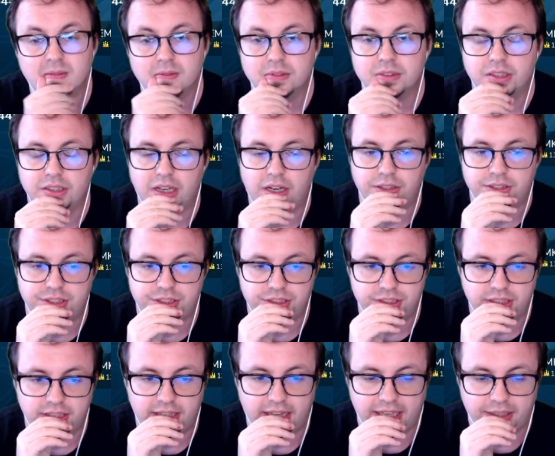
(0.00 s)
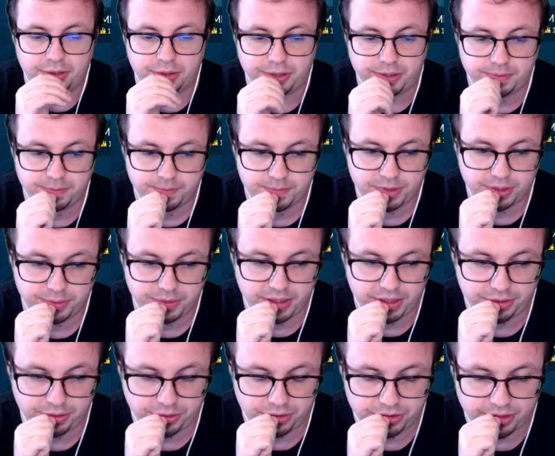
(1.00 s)
So now it's just Tagore. So we
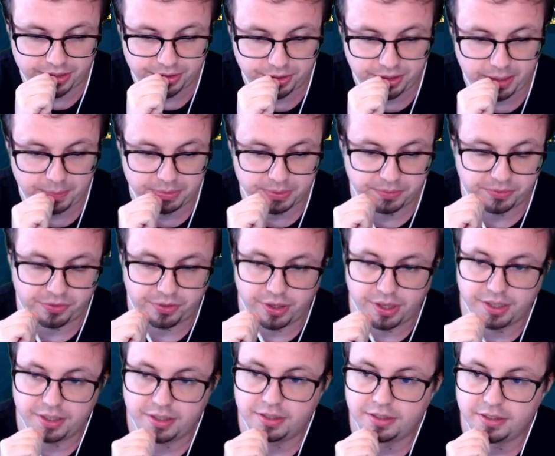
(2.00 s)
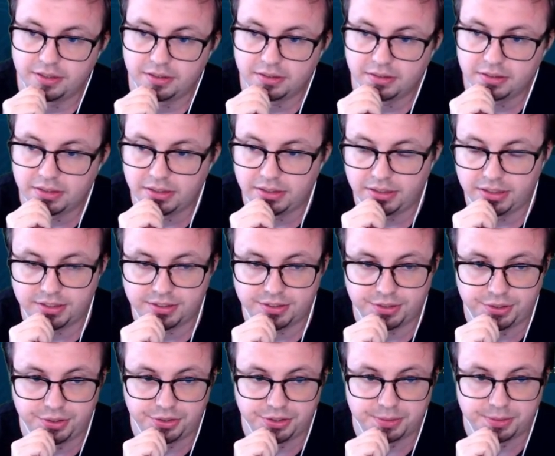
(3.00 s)
need to try to keep some front. He needs to
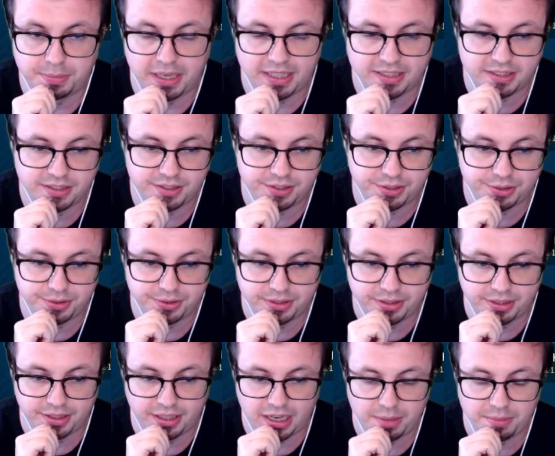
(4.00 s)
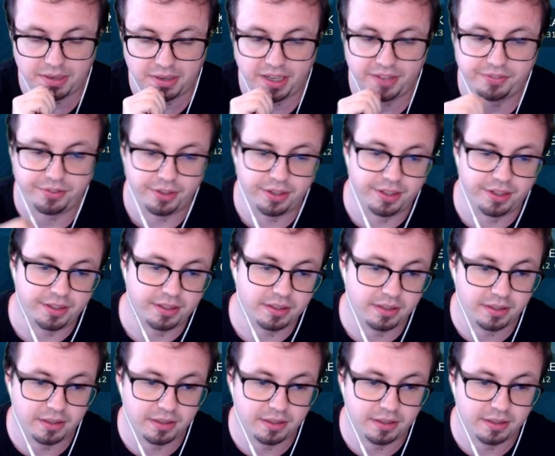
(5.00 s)
do his best to deny my front.